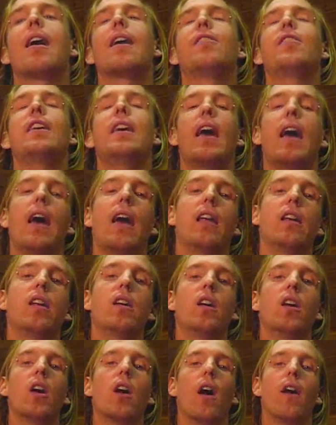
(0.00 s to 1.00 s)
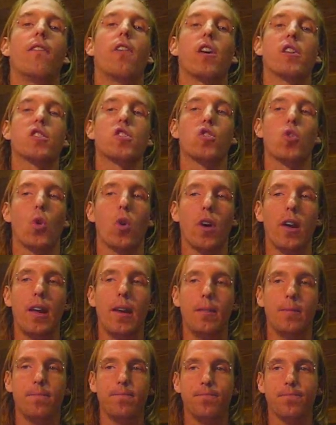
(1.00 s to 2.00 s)
at the end of our
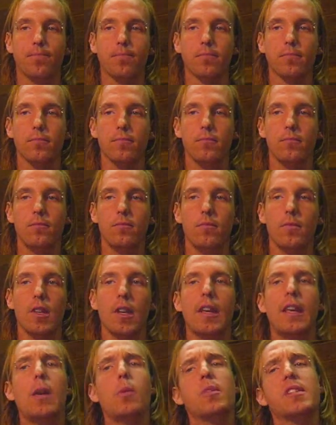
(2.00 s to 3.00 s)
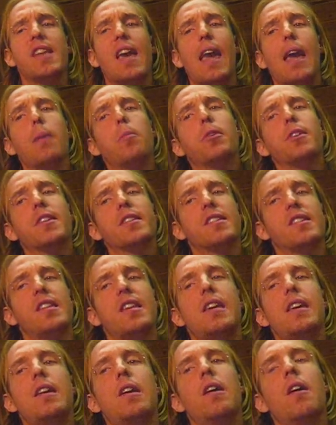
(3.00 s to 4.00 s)
story. He was able to
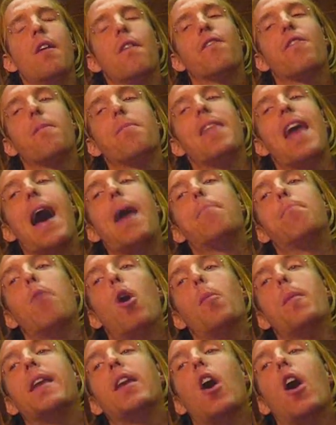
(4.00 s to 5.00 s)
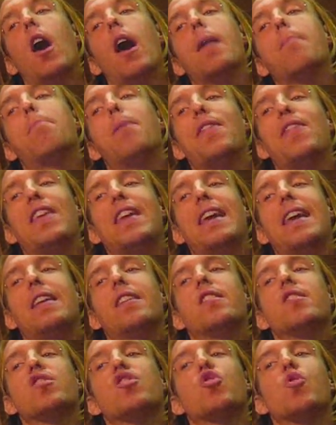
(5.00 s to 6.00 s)
see from that moment on, but the
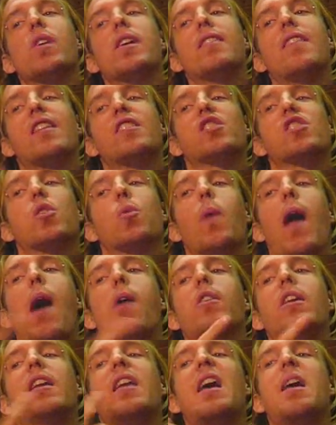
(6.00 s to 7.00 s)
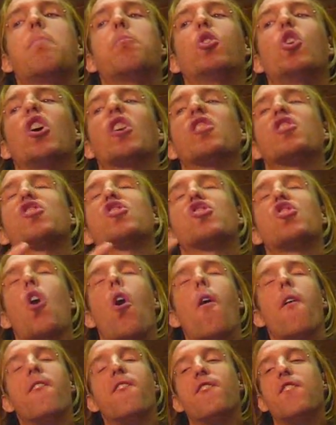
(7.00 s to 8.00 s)
industry that surrounded him looked
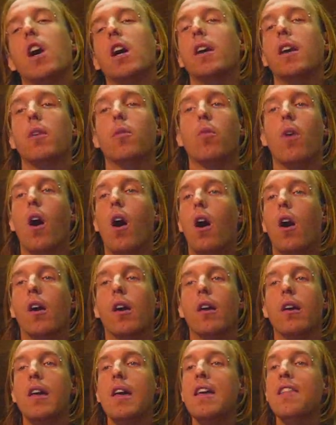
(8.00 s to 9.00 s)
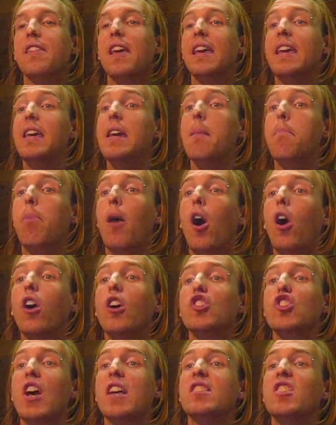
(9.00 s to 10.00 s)
so fucking wrong. That he
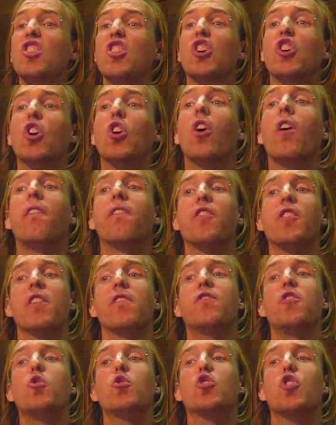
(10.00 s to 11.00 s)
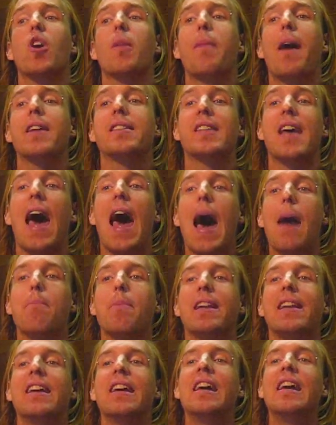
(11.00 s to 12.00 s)
apologized to the girl for the future about to
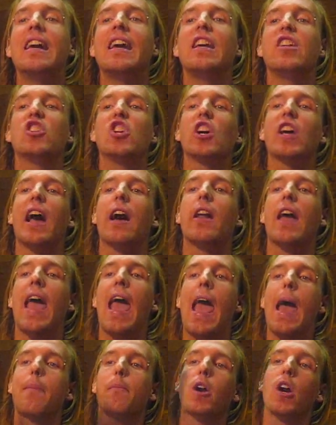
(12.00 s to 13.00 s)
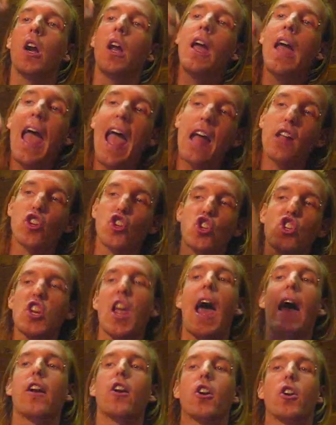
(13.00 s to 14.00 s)
happen. He took out a hammer and
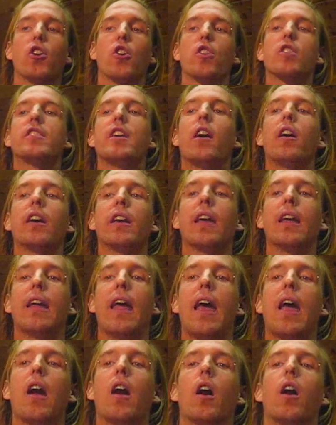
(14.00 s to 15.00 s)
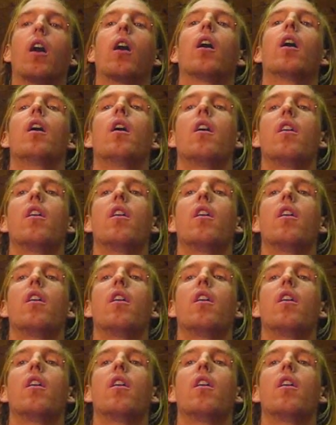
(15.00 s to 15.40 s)
shattered her delicate hair.